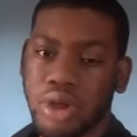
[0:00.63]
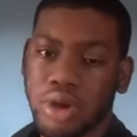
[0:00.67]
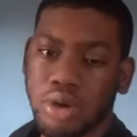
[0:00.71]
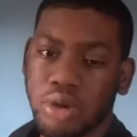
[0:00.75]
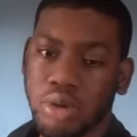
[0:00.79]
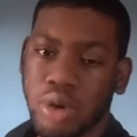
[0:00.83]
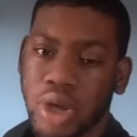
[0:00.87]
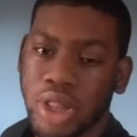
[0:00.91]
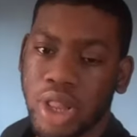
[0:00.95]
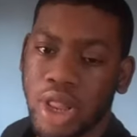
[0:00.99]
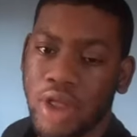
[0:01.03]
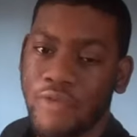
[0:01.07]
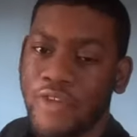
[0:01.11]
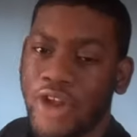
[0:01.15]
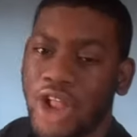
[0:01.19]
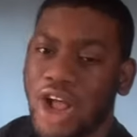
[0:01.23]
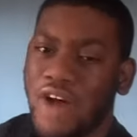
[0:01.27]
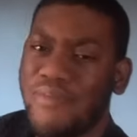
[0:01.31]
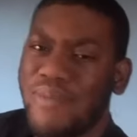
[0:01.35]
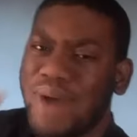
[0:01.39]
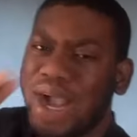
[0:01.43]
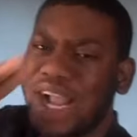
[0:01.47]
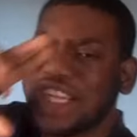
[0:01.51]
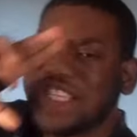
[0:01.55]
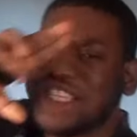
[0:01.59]
to another video
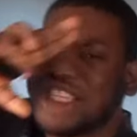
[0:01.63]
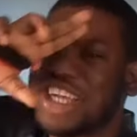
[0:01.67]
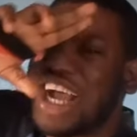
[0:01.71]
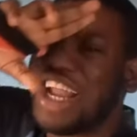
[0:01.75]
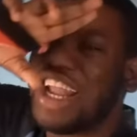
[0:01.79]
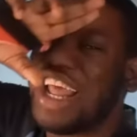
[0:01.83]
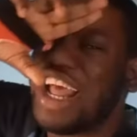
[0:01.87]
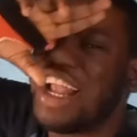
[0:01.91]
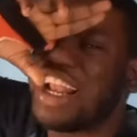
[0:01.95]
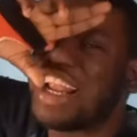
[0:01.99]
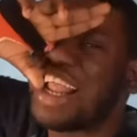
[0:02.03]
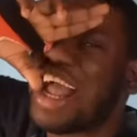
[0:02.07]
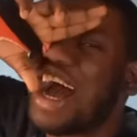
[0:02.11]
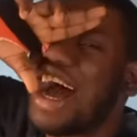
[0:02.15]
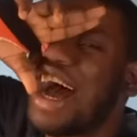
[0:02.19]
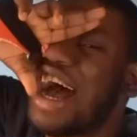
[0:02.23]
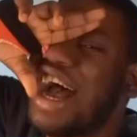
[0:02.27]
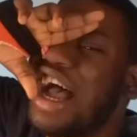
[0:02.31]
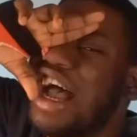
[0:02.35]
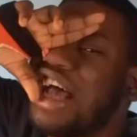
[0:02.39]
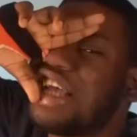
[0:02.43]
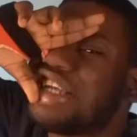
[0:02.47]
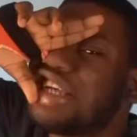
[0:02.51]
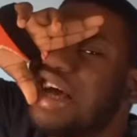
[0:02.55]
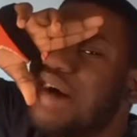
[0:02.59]
of my channel,
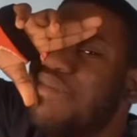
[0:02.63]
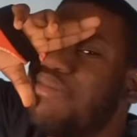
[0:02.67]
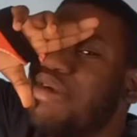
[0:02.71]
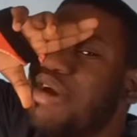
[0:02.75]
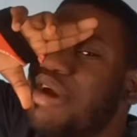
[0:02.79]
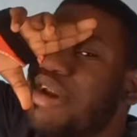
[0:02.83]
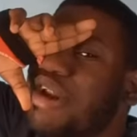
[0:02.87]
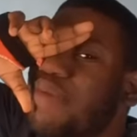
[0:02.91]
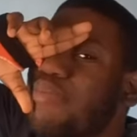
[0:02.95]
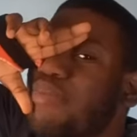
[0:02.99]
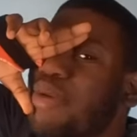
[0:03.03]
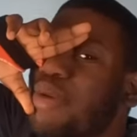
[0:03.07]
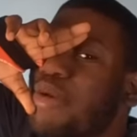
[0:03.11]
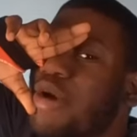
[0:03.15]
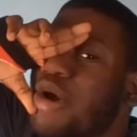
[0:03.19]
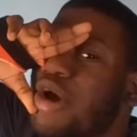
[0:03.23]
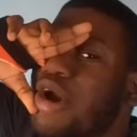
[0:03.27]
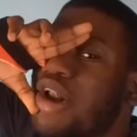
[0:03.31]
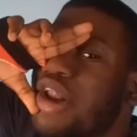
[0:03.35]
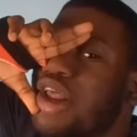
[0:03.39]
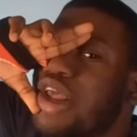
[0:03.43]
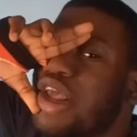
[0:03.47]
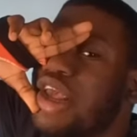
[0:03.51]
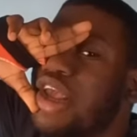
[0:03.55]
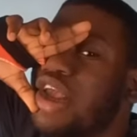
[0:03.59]
guys. I'm doing the
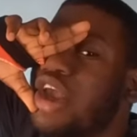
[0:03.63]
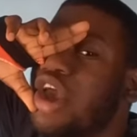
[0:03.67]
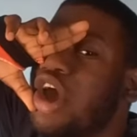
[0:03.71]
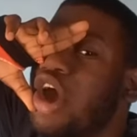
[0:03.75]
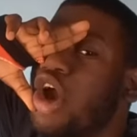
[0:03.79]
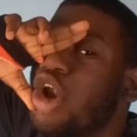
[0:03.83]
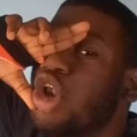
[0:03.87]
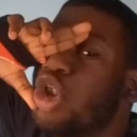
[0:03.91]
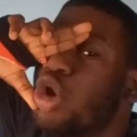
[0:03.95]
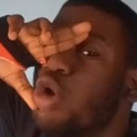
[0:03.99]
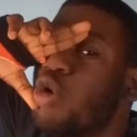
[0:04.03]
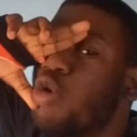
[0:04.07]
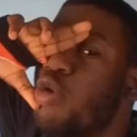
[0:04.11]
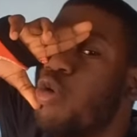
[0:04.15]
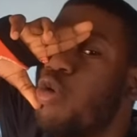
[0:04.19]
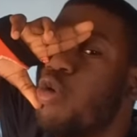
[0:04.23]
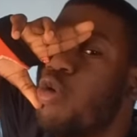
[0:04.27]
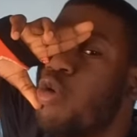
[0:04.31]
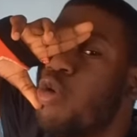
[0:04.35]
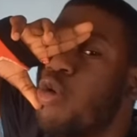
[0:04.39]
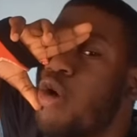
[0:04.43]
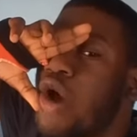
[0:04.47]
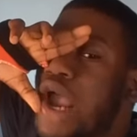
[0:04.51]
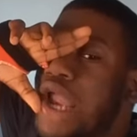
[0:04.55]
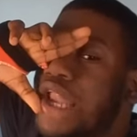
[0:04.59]
Premier League
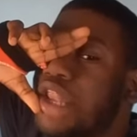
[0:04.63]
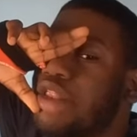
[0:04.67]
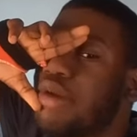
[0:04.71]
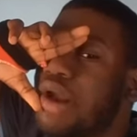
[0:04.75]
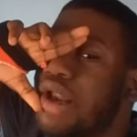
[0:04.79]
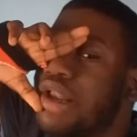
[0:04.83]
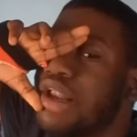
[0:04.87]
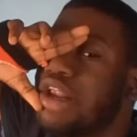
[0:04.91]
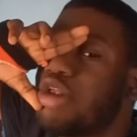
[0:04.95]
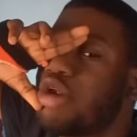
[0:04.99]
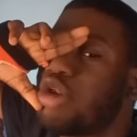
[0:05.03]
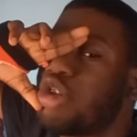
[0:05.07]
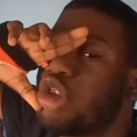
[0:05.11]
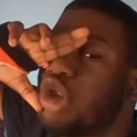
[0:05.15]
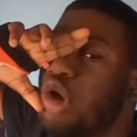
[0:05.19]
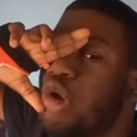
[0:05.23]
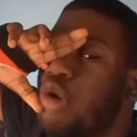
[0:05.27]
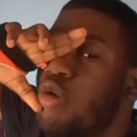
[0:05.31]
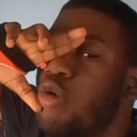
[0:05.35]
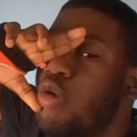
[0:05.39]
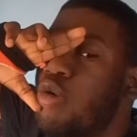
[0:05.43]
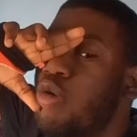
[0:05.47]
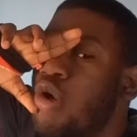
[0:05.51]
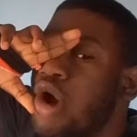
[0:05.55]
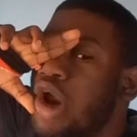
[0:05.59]
2020 to
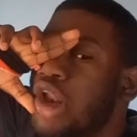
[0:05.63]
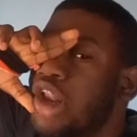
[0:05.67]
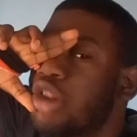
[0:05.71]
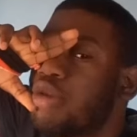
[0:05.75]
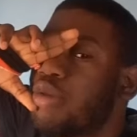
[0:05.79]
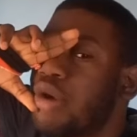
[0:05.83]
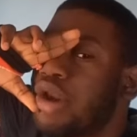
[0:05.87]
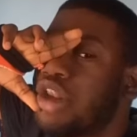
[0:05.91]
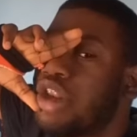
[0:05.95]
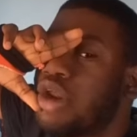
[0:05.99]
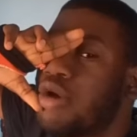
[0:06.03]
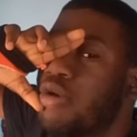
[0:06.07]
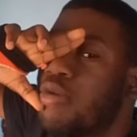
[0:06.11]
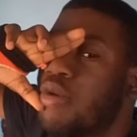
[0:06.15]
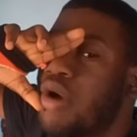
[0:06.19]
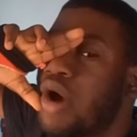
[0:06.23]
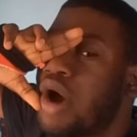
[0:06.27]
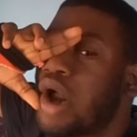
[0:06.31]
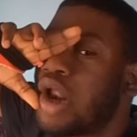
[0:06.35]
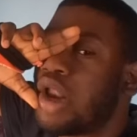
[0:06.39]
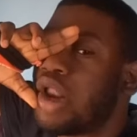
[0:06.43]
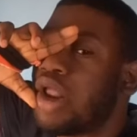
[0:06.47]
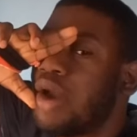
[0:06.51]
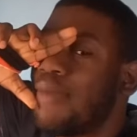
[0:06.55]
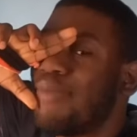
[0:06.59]

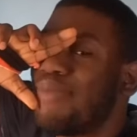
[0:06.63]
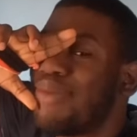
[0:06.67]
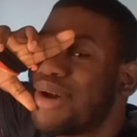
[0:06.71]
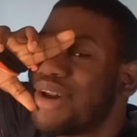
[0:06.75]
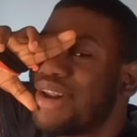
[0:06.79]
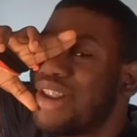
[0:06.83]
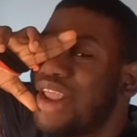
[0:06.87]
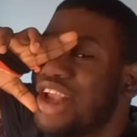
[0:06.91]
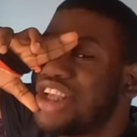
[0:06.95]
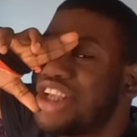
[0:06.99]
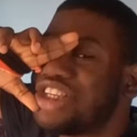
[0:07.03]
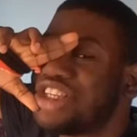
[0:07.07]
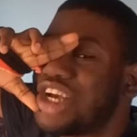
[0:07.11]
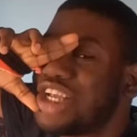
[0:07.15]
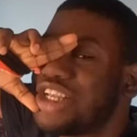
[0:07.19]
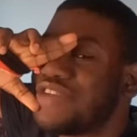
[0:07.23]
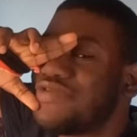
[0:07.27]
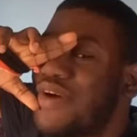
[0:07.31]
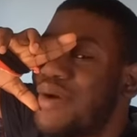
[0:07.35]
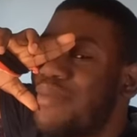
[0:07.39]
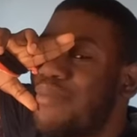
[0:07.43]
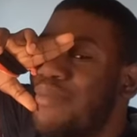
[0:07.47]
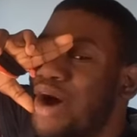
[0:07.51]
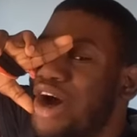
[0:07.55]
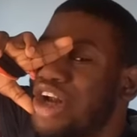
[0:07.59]
2021 predictions
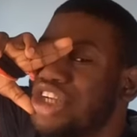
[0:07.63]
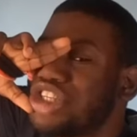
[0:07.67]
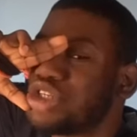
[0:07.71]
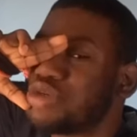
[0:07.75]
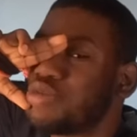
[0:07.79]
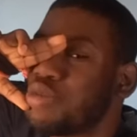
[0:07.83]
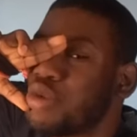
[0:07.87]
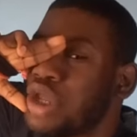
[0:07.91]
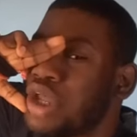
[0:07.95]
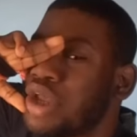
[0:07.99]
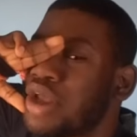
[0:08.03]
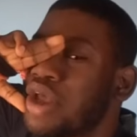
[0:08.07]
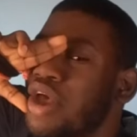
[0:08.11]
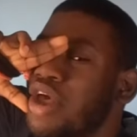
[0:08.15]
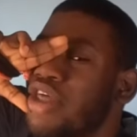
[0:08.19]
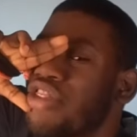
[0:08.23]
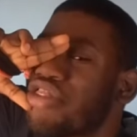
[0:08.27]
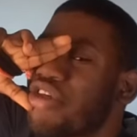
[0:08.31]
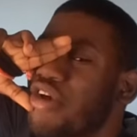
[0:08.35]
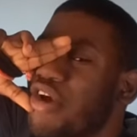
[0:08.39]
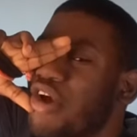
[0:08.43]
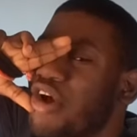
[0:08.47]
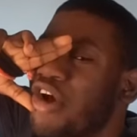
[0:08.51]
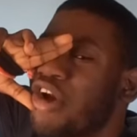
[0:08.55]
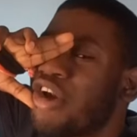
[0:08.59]
for match week
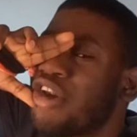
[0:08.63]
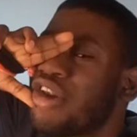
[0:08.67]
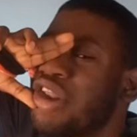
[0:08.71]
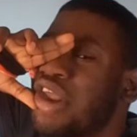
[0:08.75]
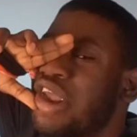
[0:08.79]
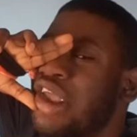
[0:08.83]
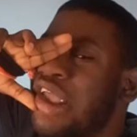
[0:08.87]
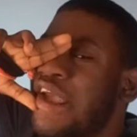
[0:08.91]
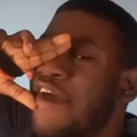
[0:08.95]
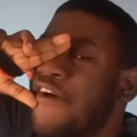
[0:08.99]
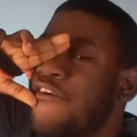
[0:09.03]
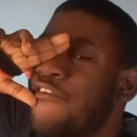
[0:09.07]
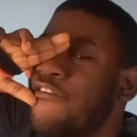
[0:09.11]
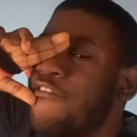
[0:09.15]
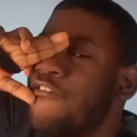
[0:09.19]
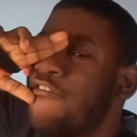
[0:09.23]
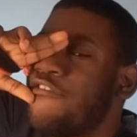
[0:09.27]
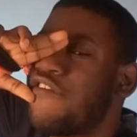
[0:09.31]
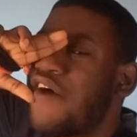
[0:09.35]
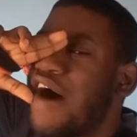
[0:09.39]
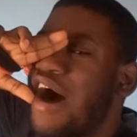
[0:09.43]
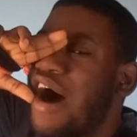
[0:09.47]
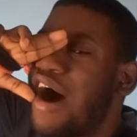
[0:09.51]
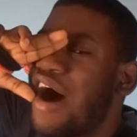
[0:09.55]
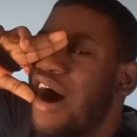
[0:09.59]

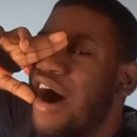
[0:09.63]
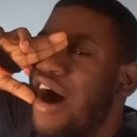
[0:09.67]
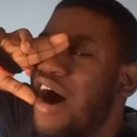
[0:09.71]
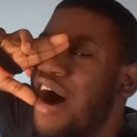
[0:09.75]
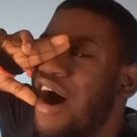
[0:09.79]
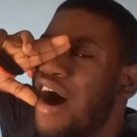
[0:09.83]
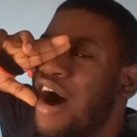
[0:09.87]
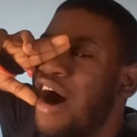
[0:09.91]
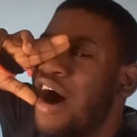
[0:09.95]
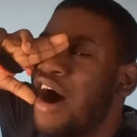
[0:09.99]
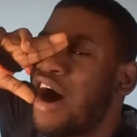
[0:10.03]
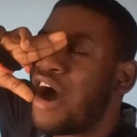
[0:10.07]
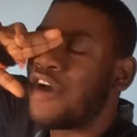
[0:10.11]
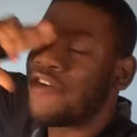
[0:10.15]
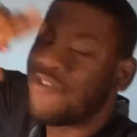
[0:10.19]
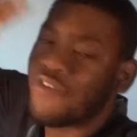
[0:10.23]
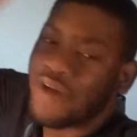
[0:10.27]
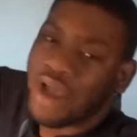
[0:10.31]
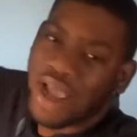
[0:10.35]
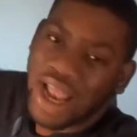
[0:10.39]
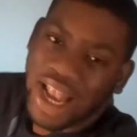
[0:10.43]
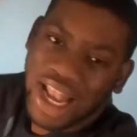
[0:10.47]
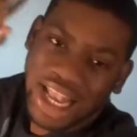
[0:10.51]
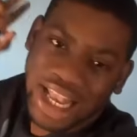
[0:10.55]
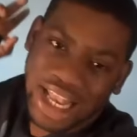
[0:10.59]
35.
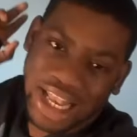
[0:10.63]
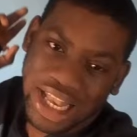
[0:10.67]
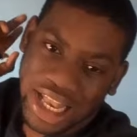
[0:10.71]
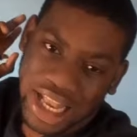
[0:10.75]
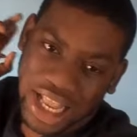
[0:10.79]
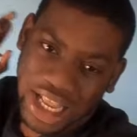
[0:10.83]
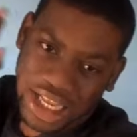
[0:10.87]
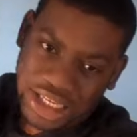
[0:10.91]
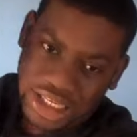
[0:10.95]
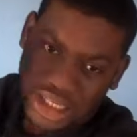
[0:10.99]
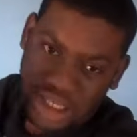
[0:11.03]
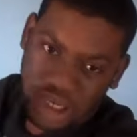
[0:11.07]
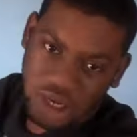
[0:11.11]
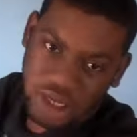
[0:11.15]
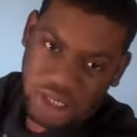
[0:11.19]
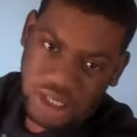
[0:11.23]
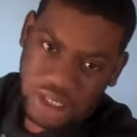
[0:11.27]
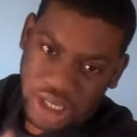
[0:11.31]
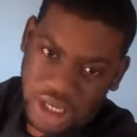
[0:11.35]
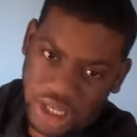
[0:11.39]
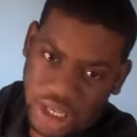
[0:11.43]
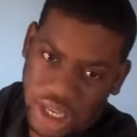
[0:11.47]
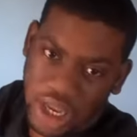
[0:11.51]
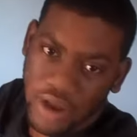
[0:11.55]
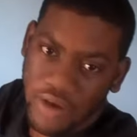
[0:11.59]
Leicester
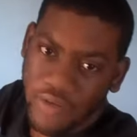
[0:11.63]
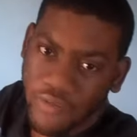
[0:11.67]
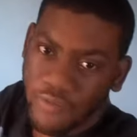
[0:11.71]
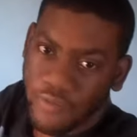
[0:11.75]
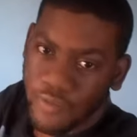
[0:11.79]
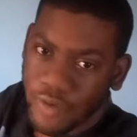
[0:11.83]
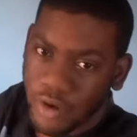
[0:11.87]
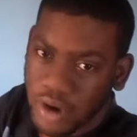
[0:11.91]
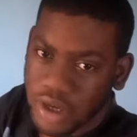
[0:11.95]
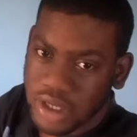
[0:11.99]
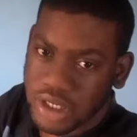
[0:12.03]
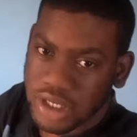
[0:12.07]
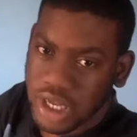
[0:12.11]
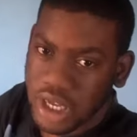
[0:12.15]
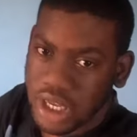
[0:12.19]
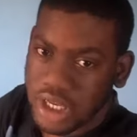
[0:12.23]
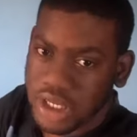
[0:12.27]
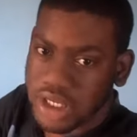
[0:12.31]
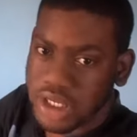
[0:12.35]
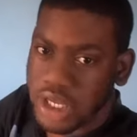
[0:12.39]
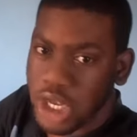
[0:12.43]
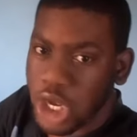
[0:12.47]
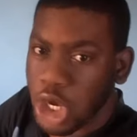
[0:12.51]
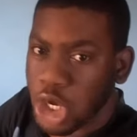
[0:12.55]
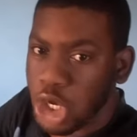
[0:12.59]
City versus